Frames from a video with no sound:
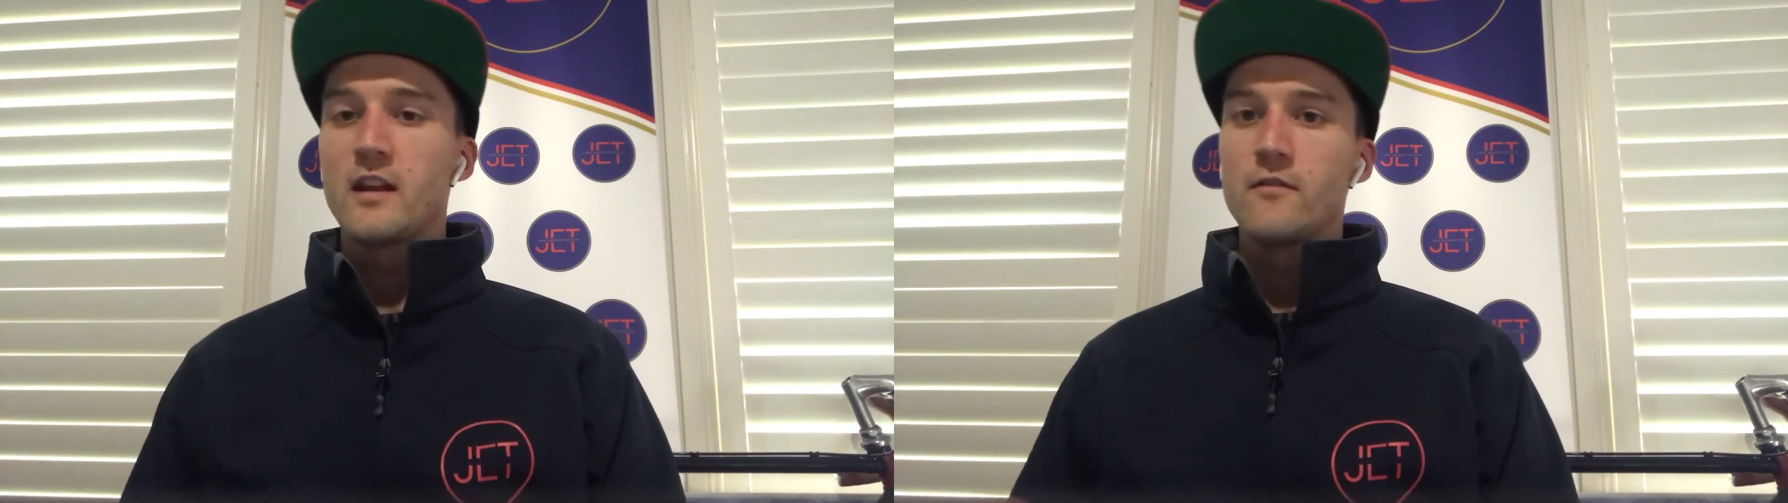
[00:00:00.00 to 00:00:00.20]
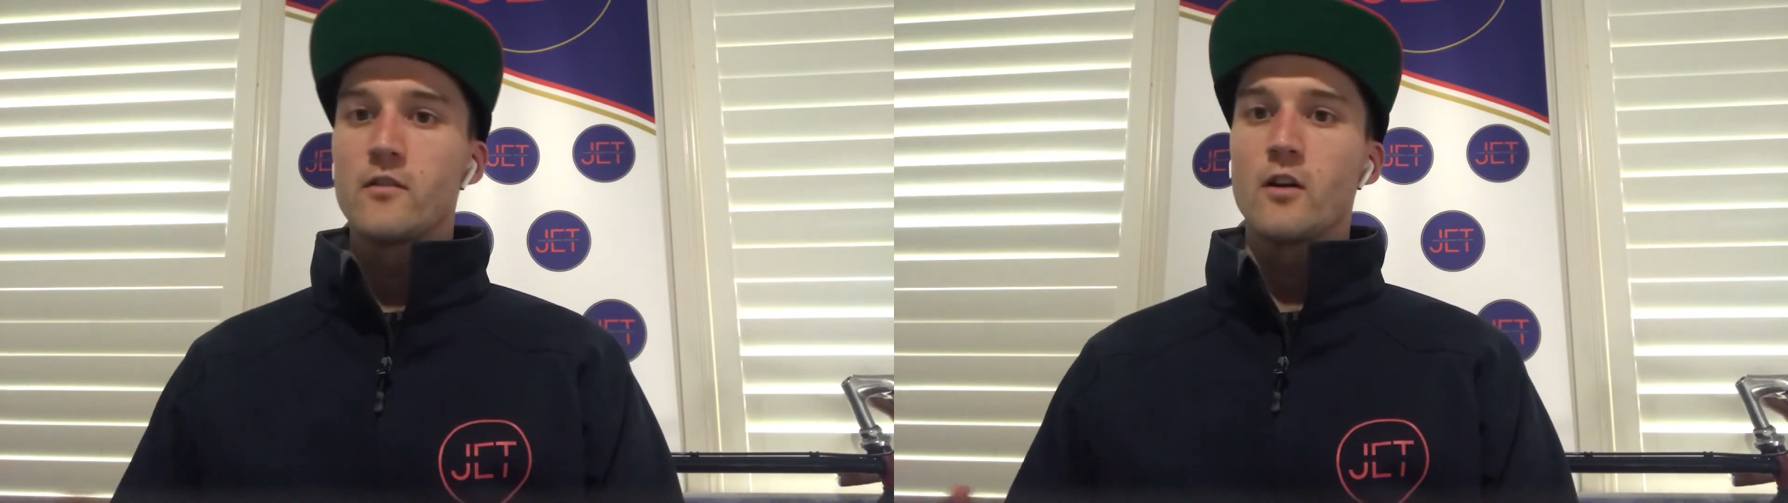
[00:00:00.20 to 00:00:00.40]

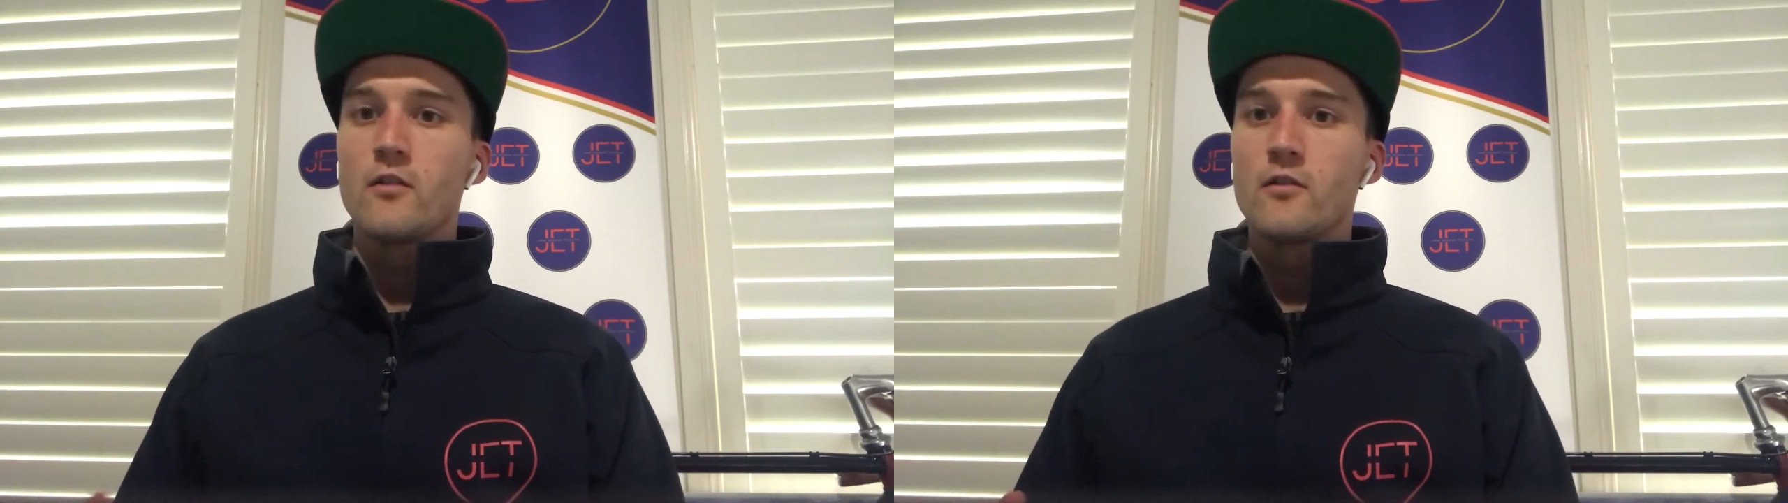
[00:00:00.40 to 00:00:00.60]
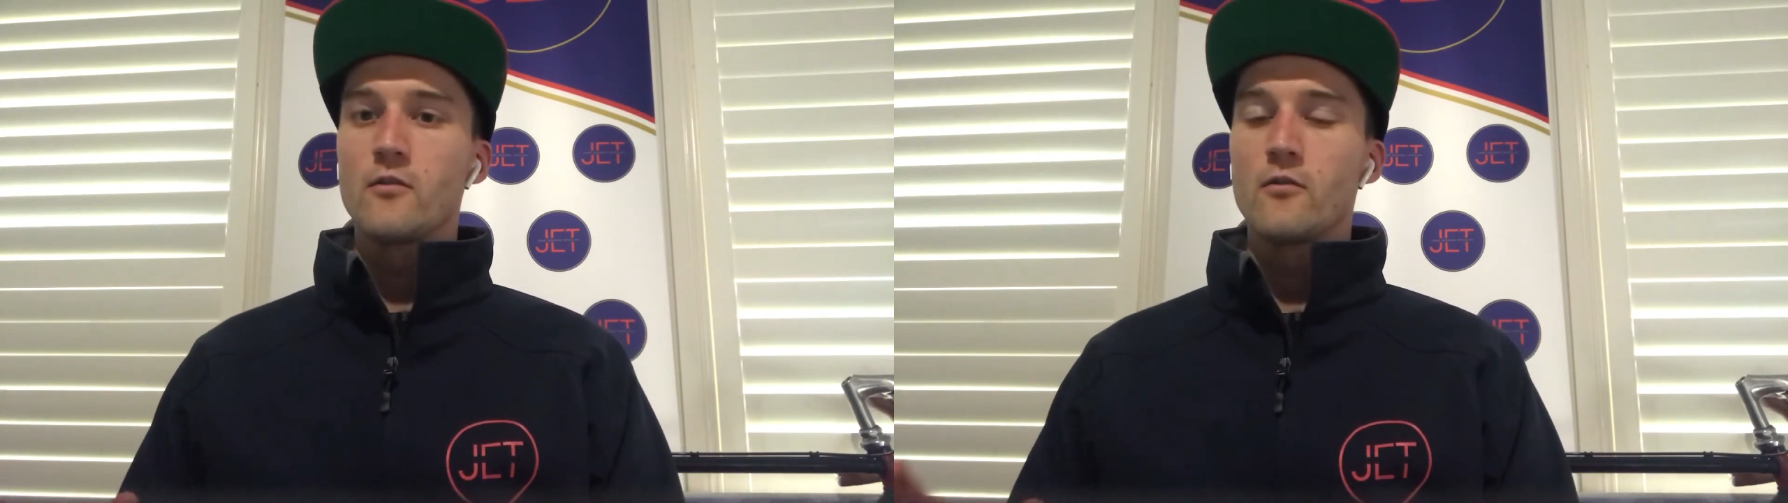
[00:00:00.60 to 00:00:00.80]
even though
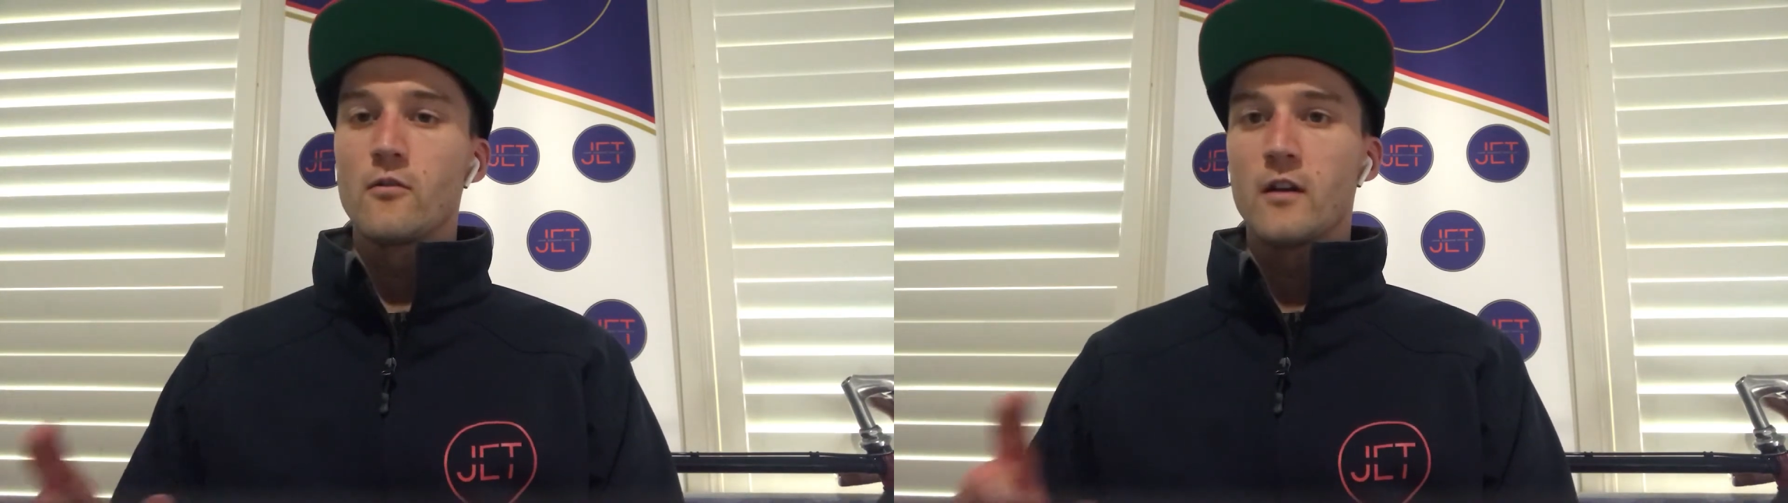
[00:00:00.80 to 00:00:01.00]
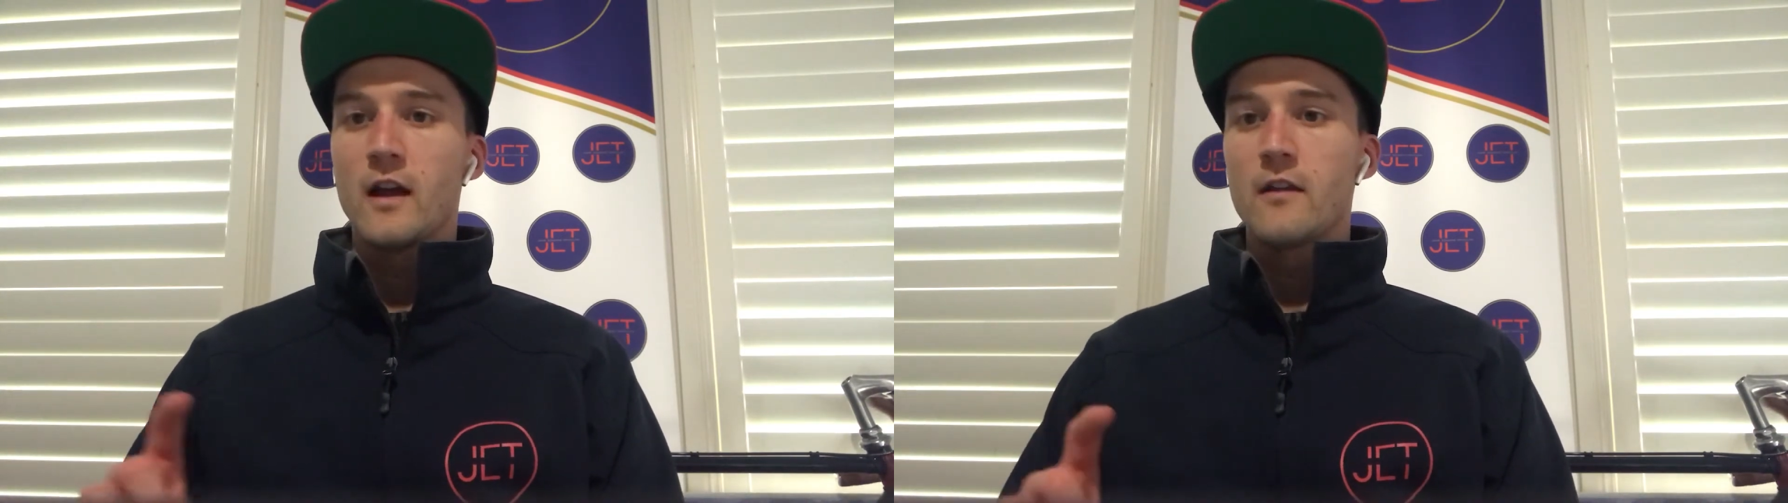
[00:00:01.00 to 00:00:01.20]
you're
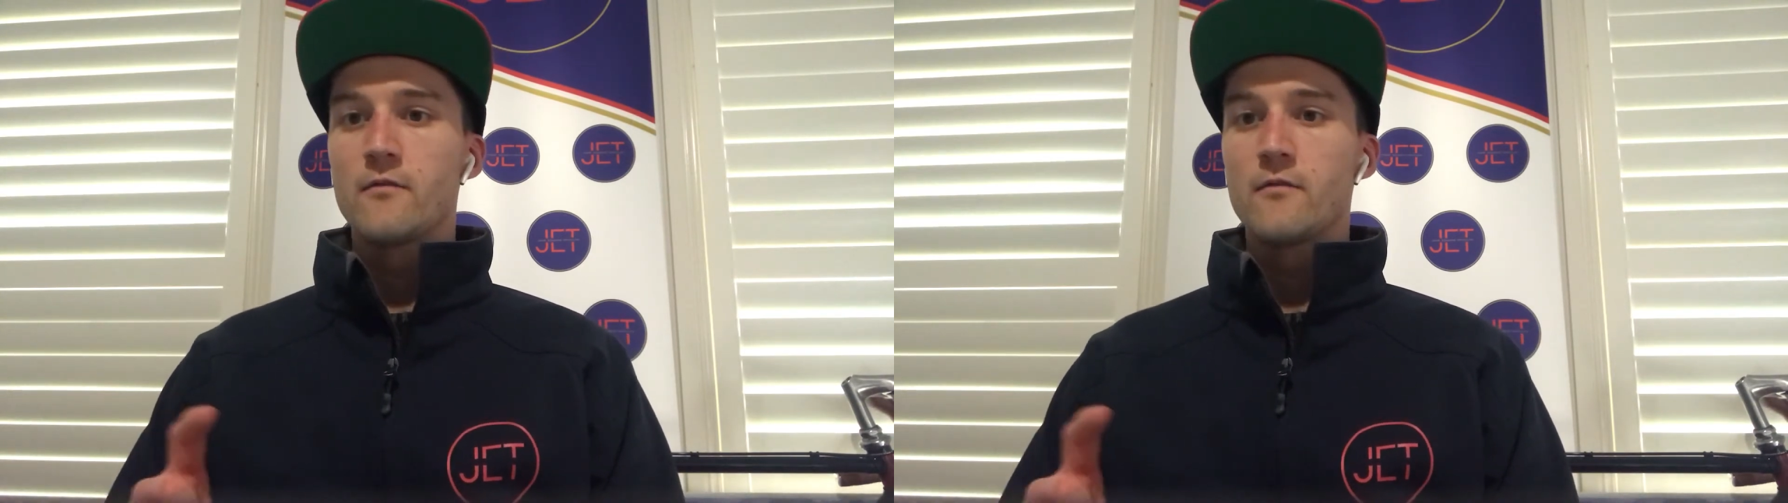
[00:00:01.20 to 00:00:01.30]
at